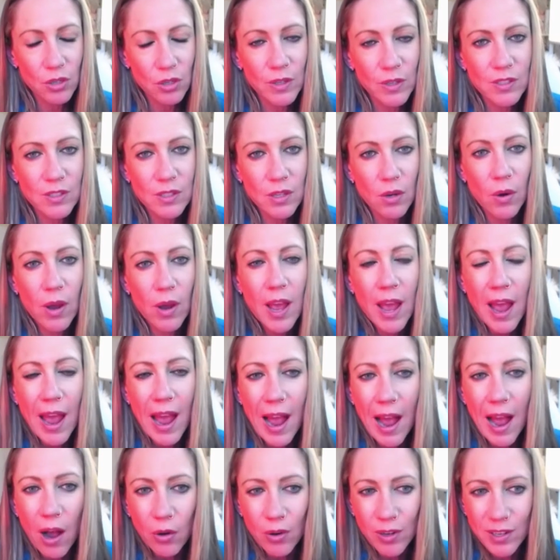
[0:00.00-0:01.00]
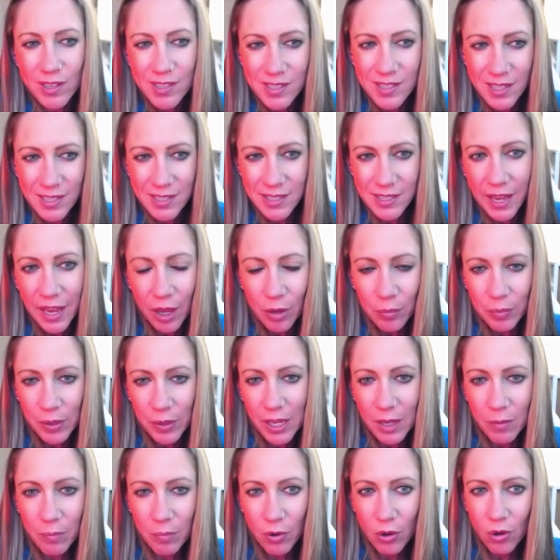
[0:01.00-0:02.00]
And so how does this help
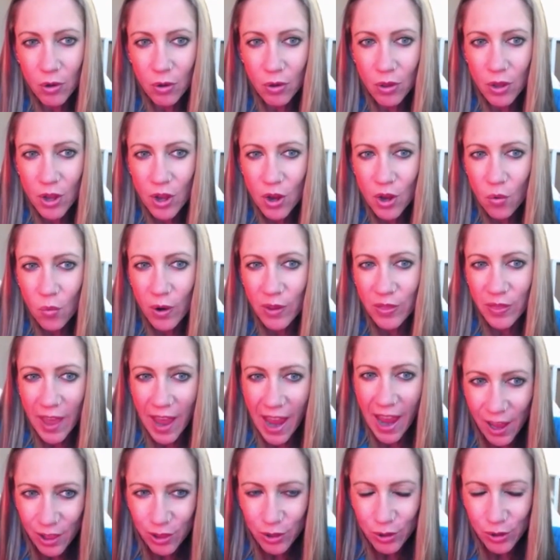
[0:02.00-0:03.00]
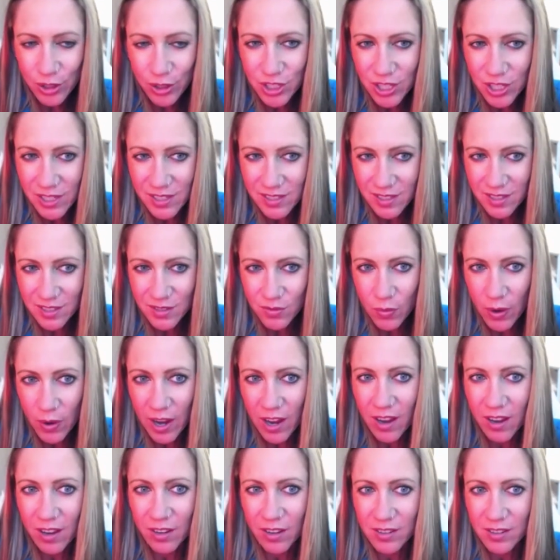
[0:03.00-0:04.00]
people with allergies as
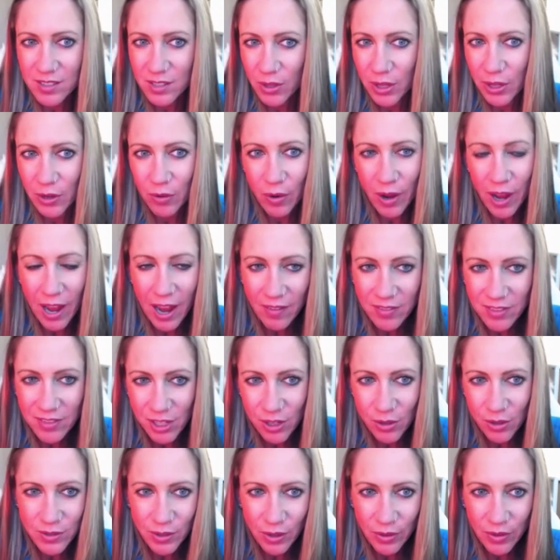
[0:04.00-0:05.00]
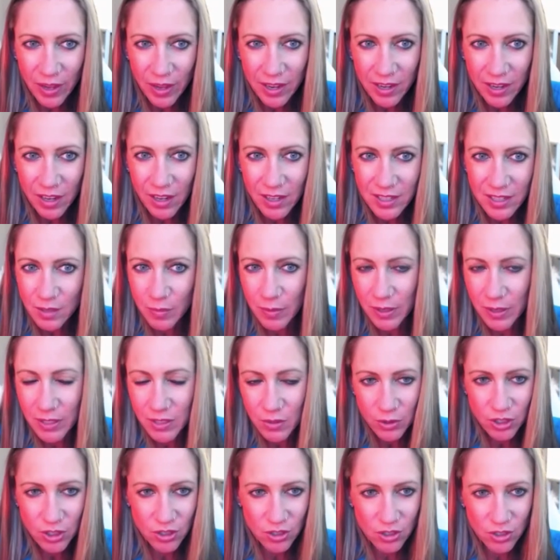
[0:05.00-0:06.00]
well? So they don't have to use all the antihistamines,
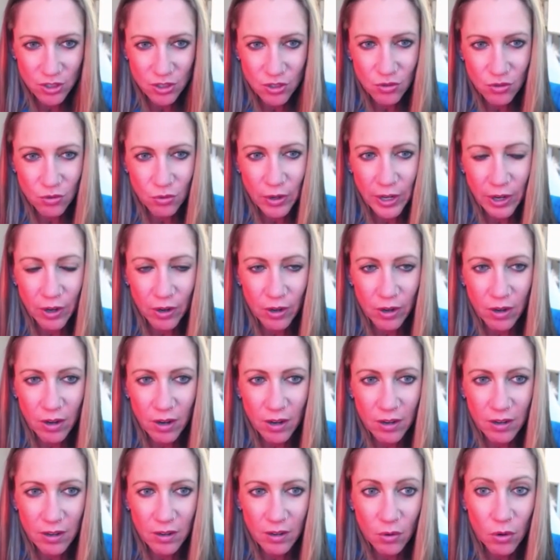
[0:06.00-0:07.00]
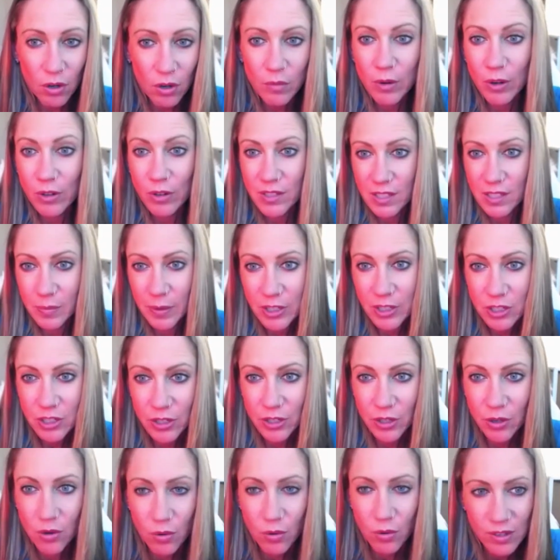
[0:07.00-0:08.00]
which destroy our hormones,
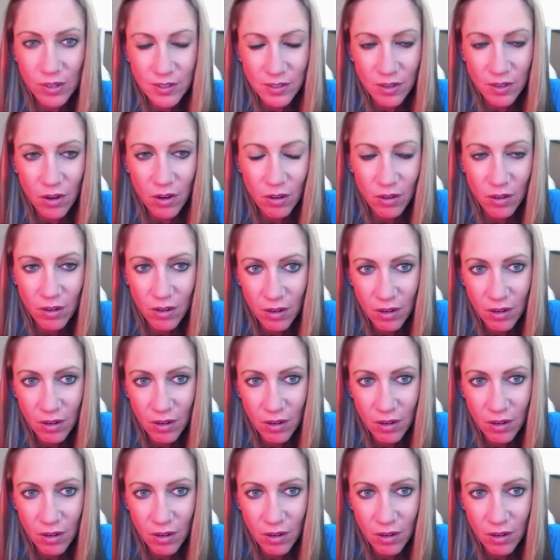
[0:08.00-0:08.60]
especially cortisol.